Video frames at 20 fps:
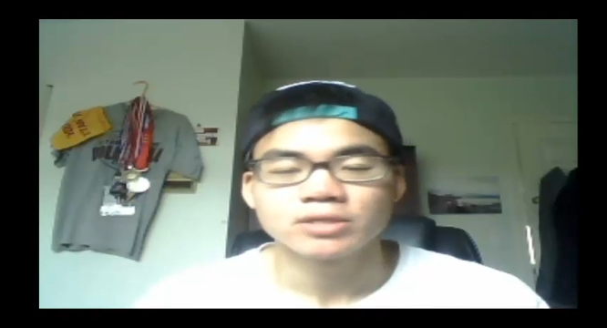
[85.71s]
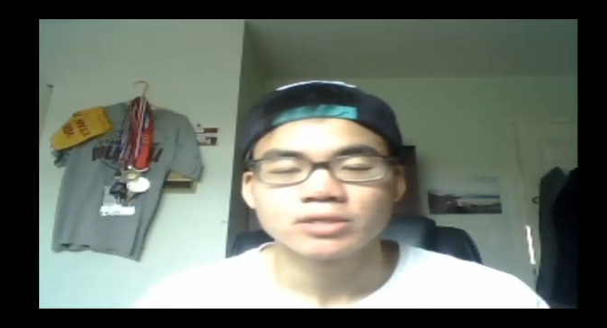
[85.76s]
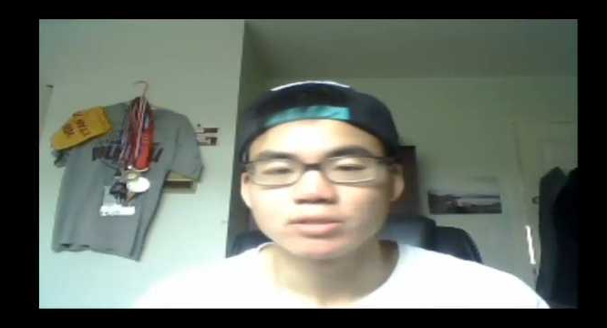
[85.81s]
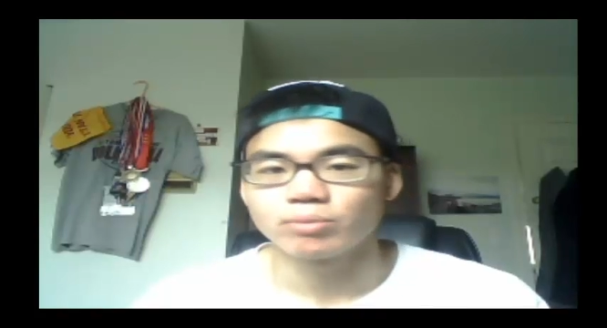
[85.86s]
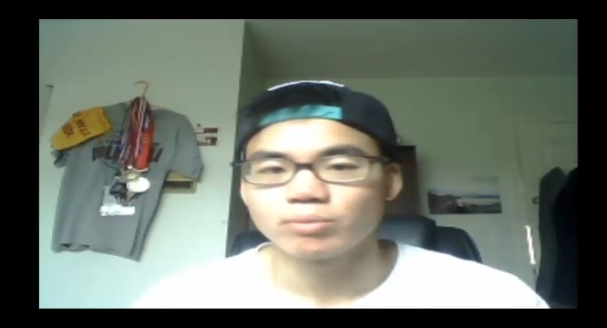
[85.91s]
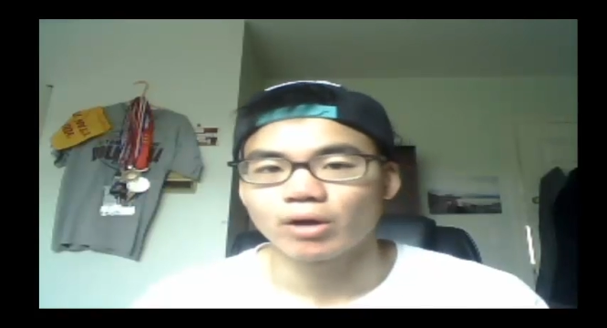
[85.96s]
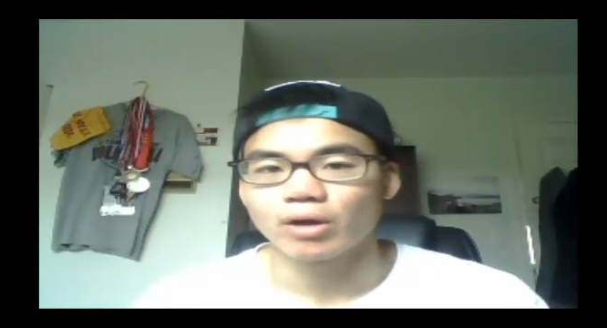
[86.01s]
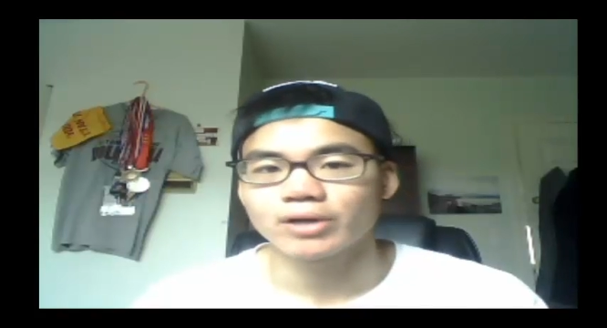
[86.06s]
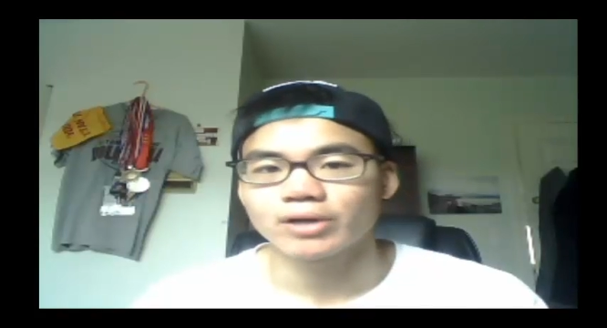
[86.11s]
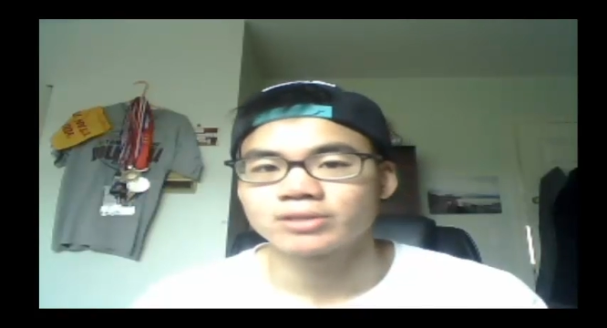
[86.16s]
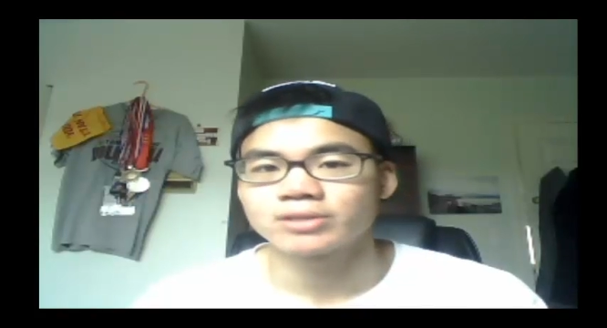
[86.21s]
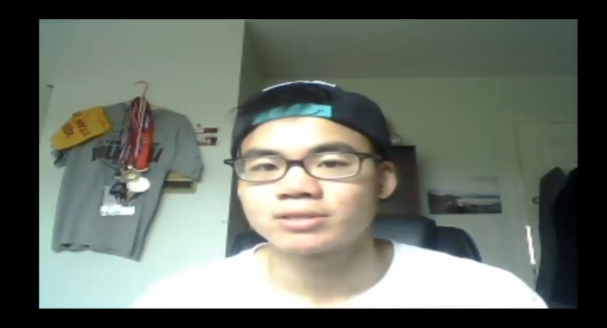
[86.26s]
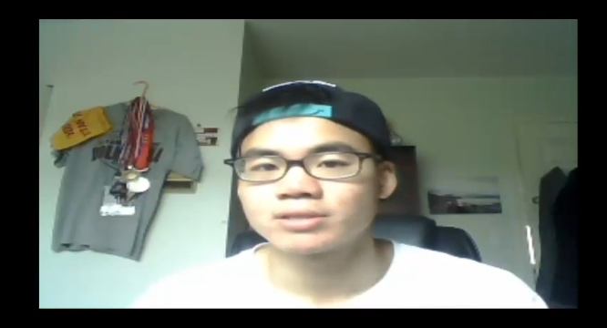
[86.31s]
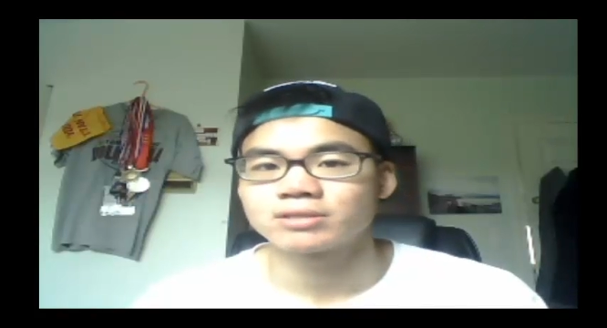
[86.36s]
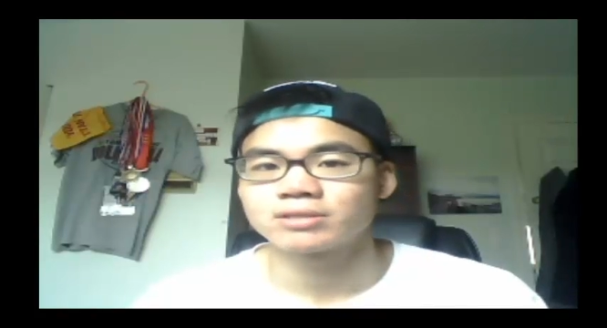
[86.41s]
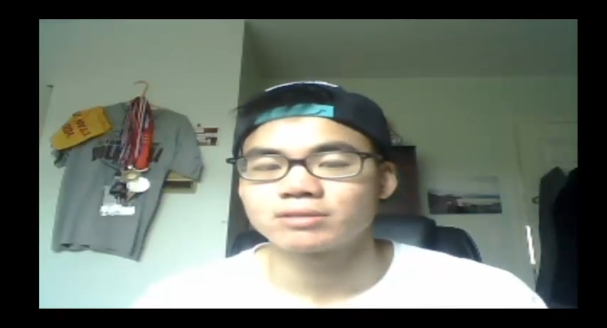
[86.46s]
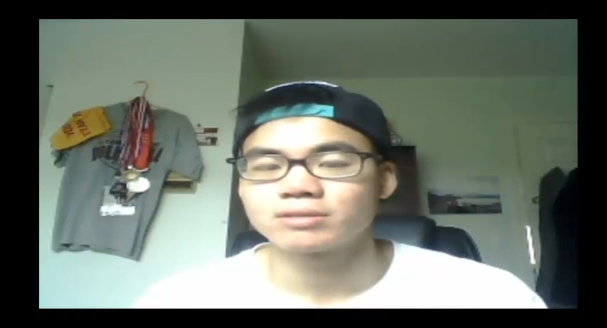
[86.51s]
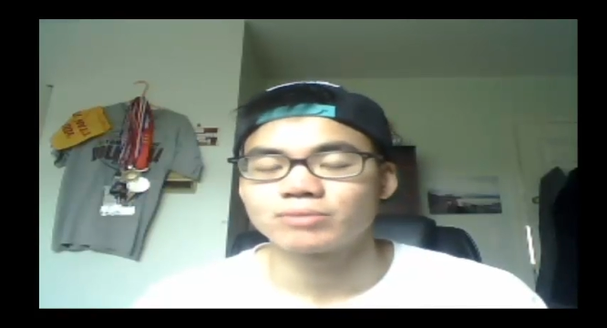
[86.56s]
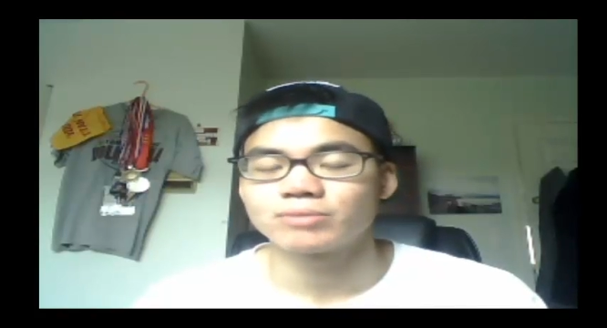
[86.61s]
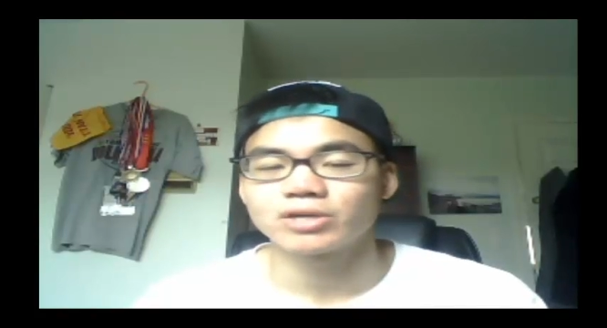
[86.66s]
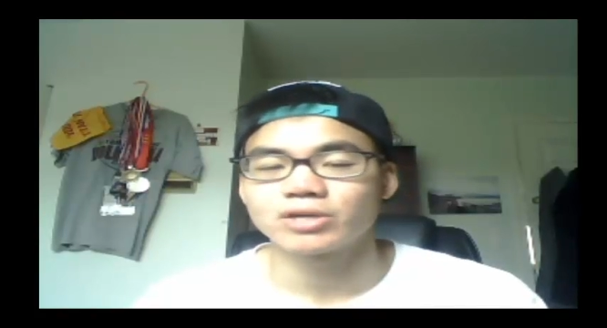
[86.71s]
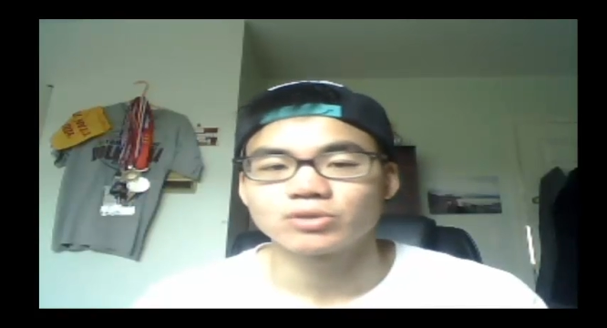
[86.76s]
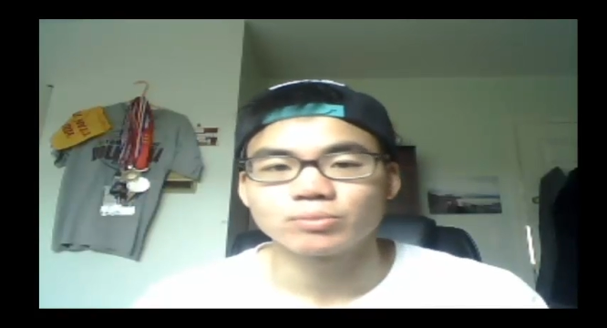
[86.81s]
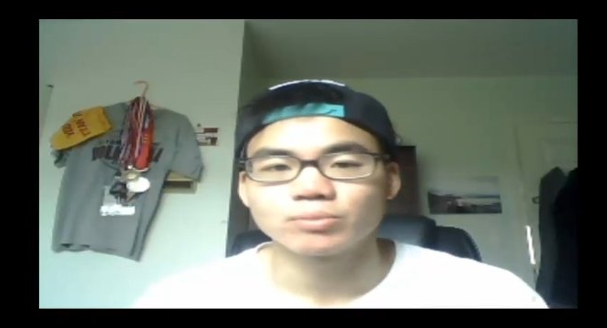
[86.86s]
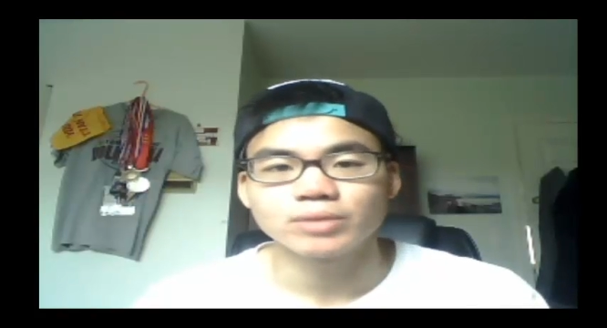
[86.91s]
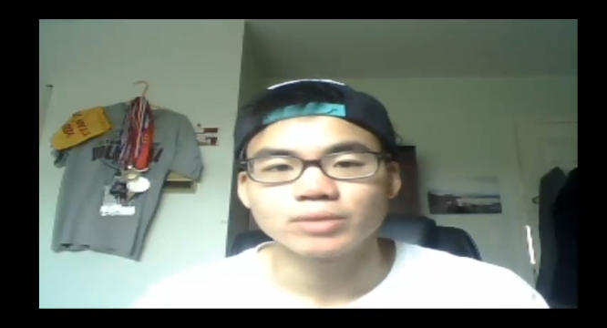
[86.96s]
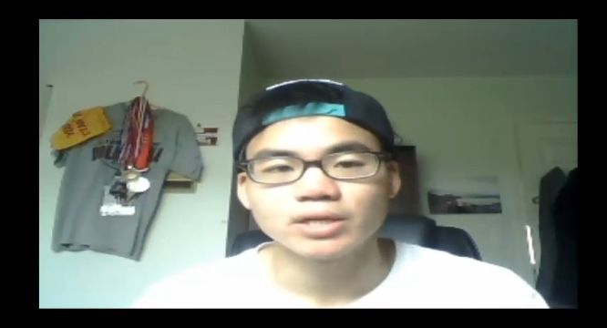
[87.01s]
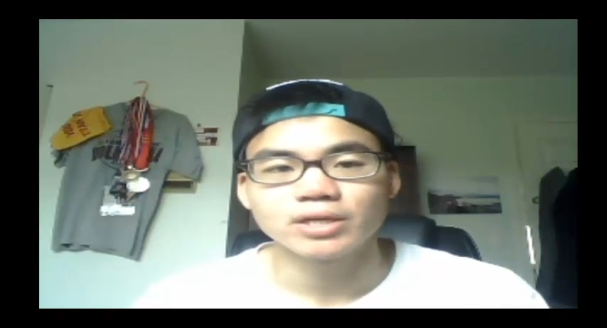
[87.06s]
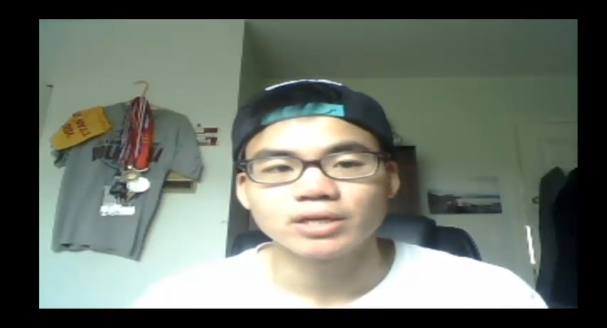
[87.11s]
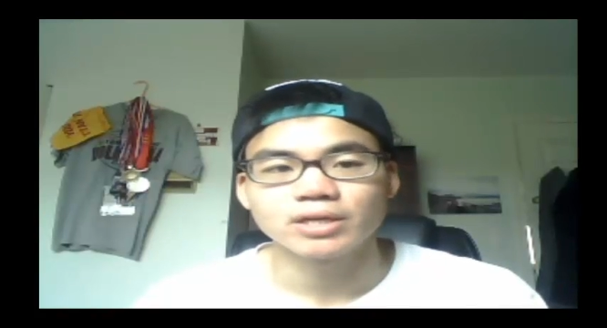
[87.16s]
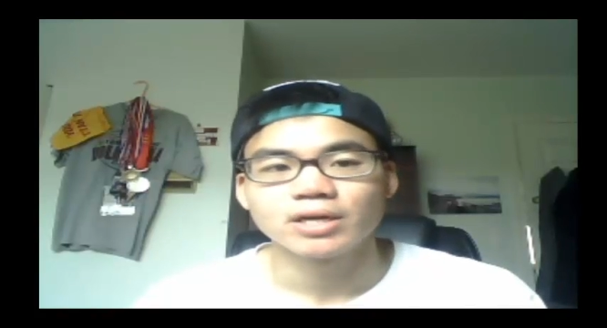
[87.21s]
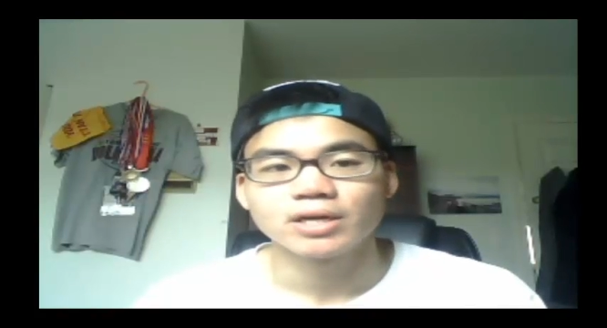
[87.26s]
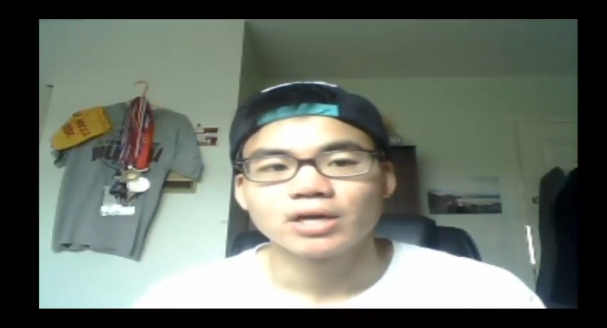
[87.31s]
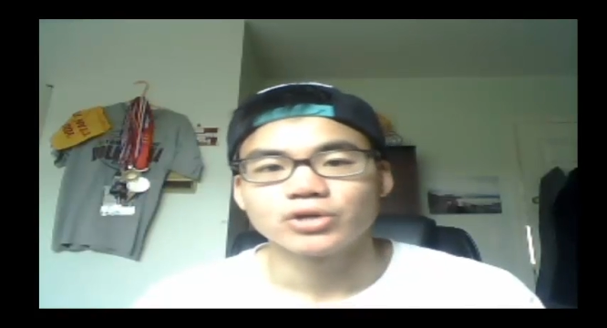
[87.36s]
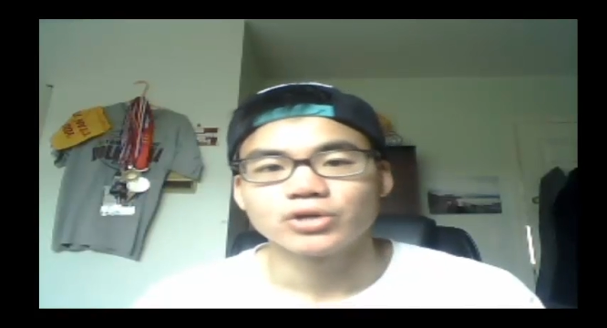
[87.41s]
blogging system under me,